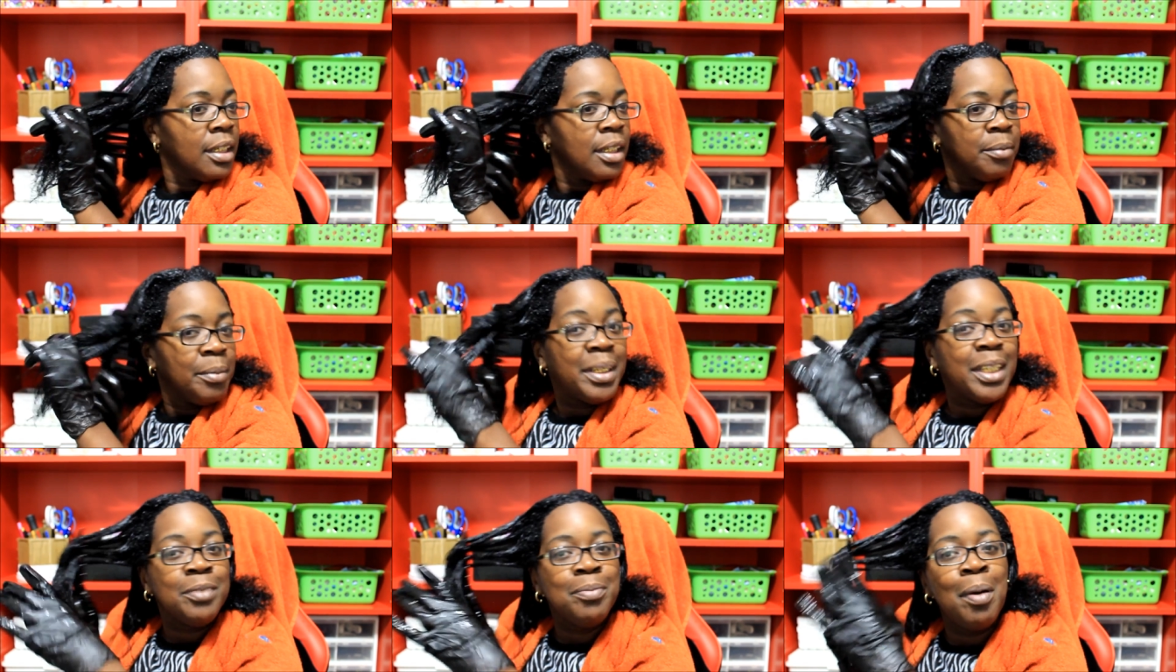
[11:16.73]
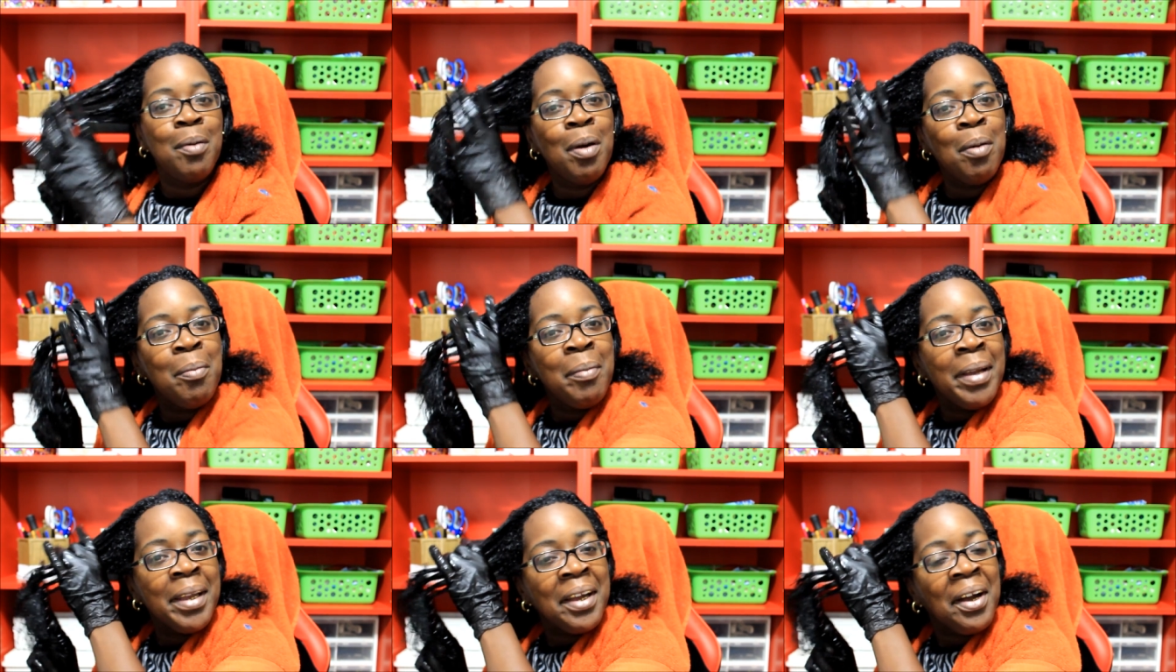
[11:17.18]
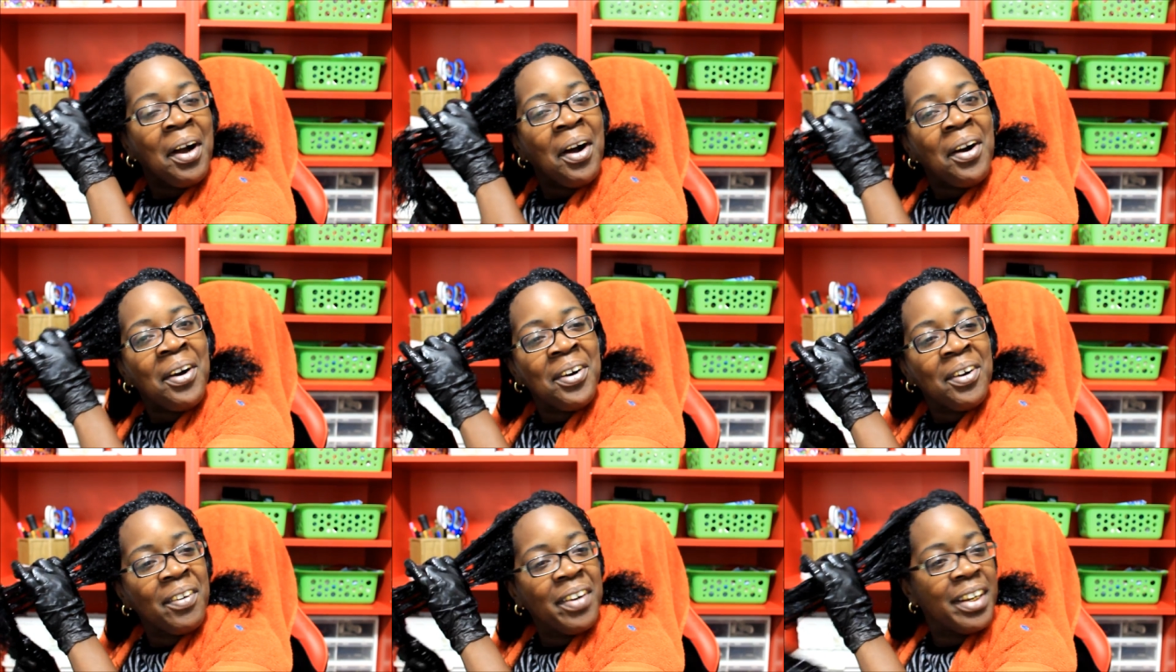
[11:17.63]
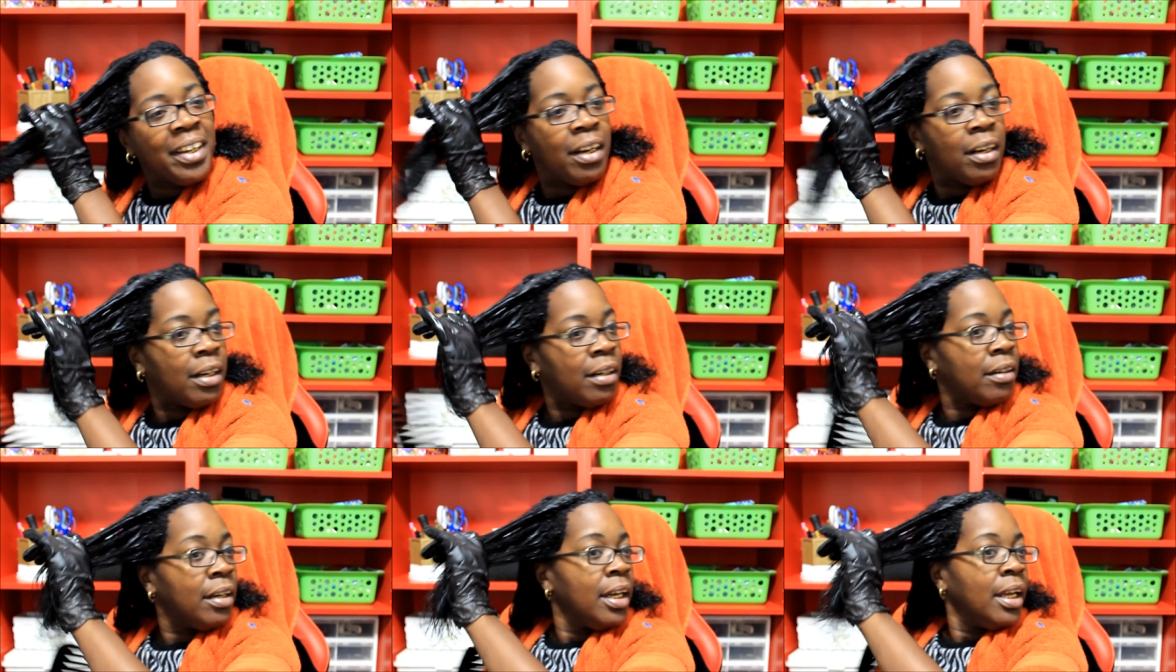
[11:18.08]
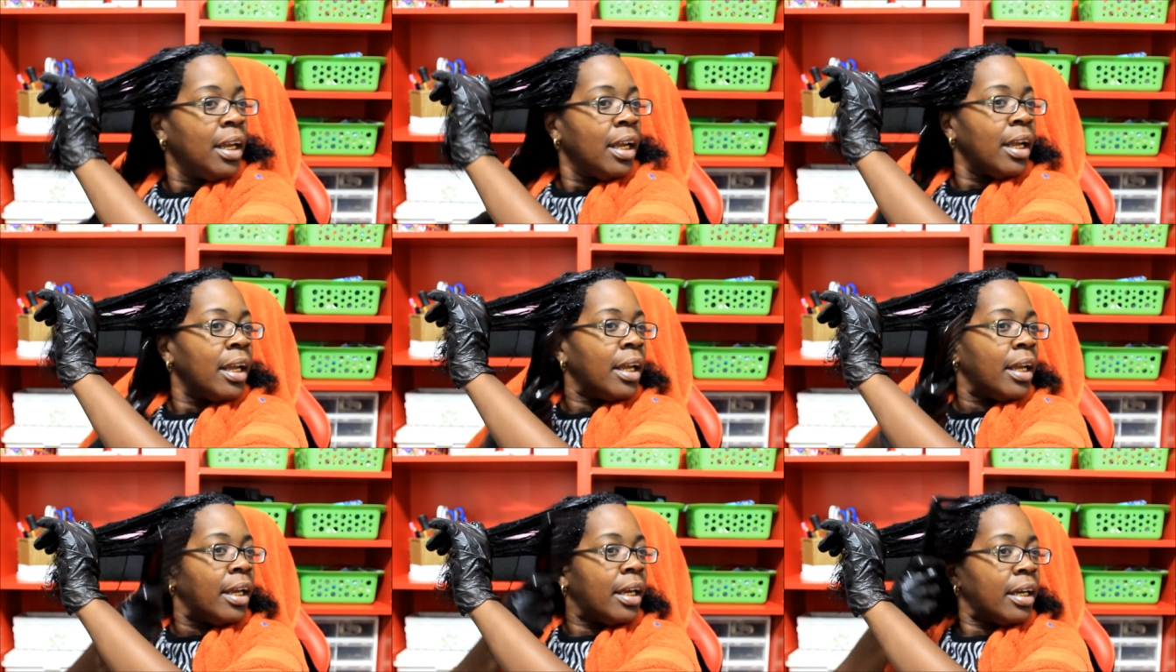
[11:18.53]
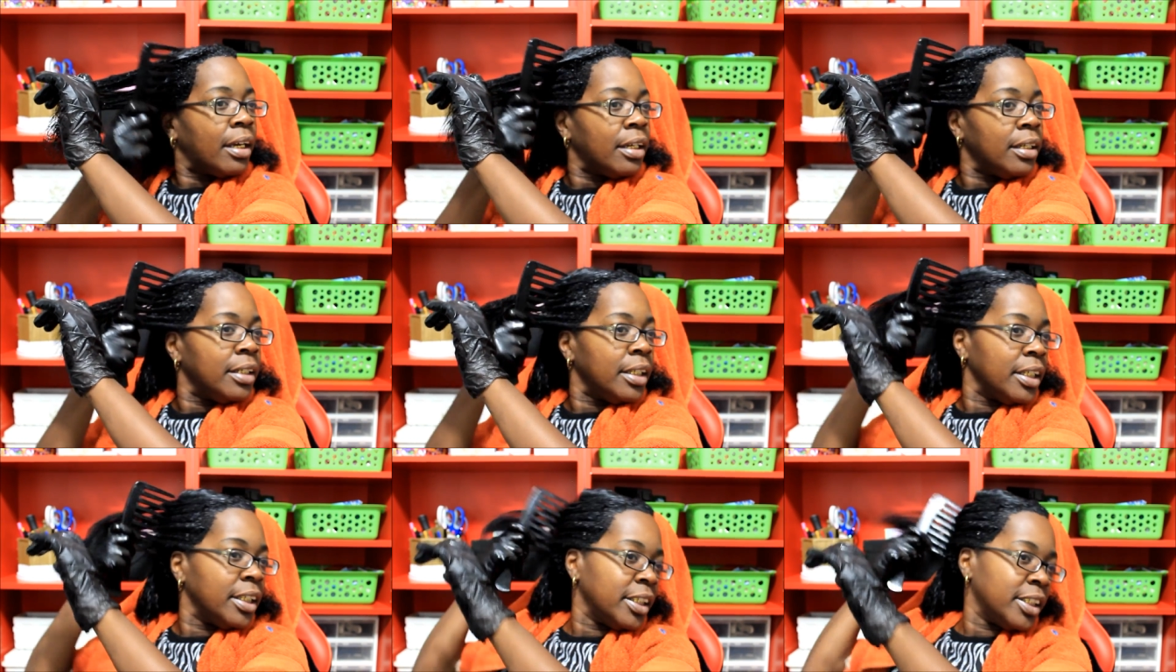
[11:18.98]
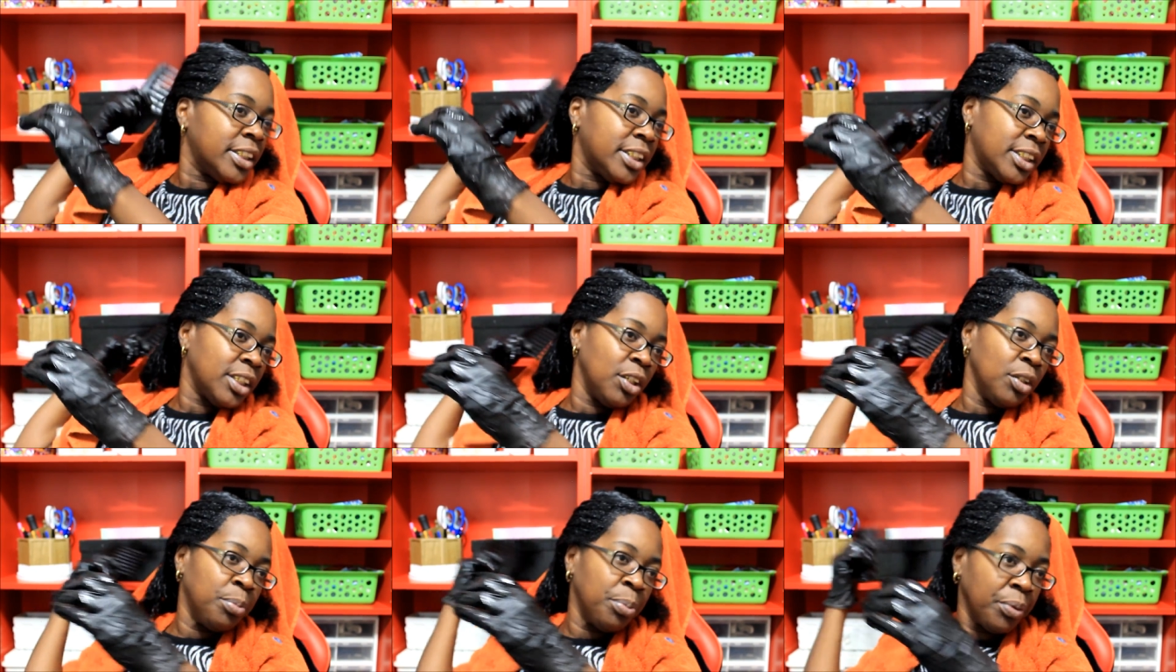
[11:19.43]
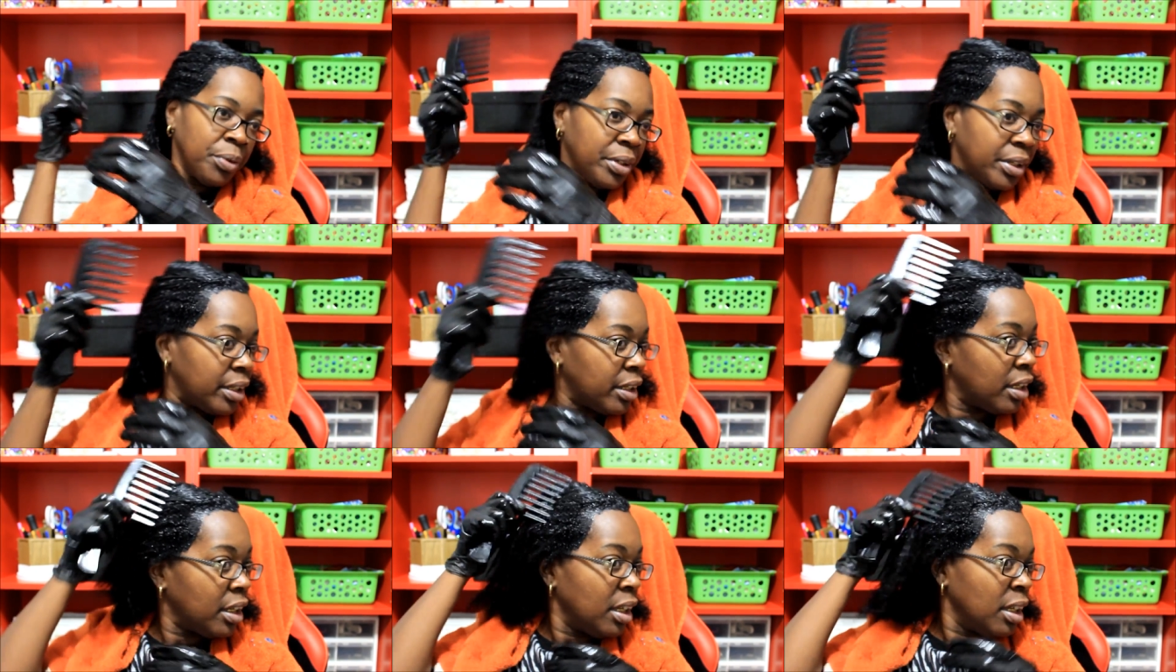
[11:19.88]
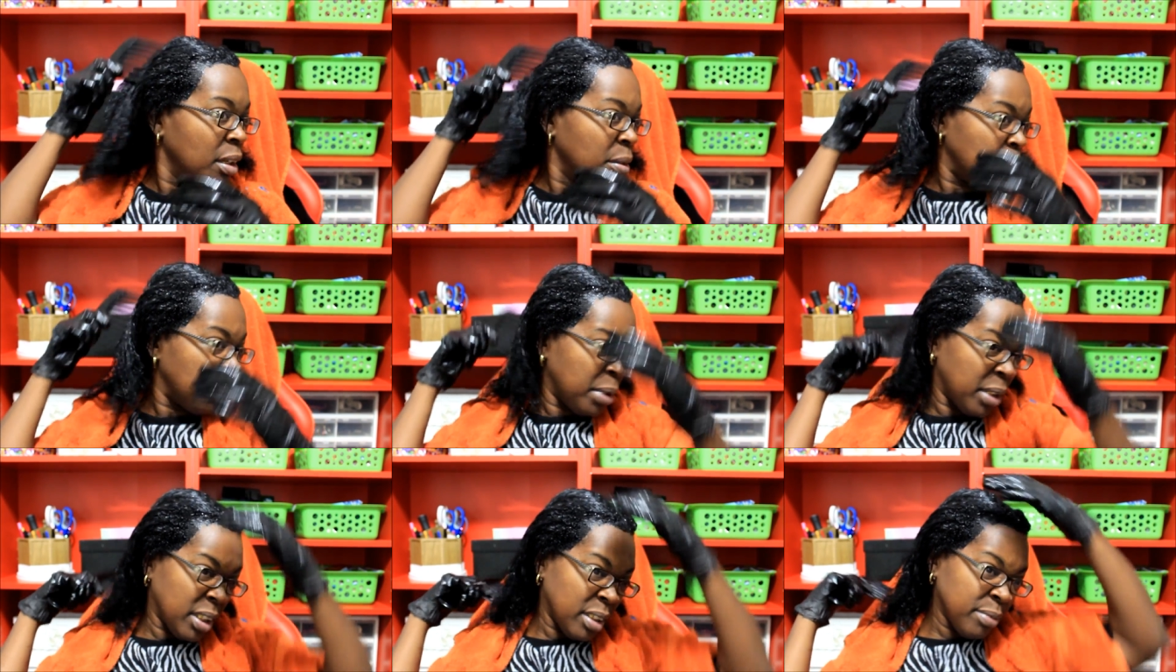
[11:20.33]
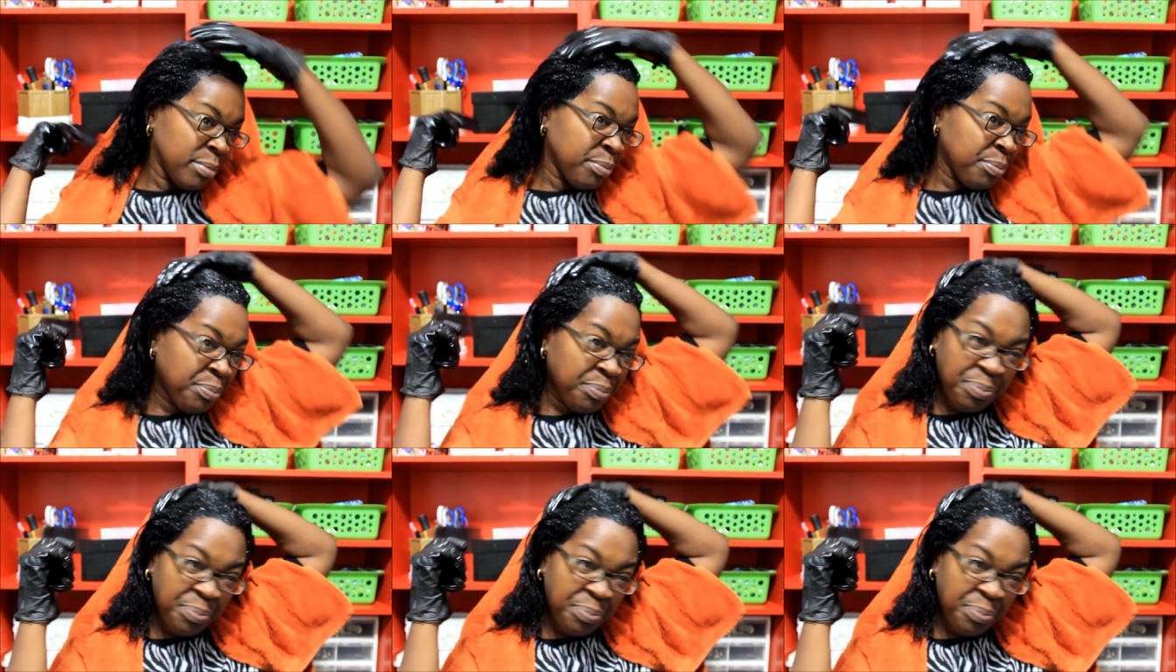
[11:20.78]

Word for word: because my mama hair all gray, y'all, and her and it's so pretty. But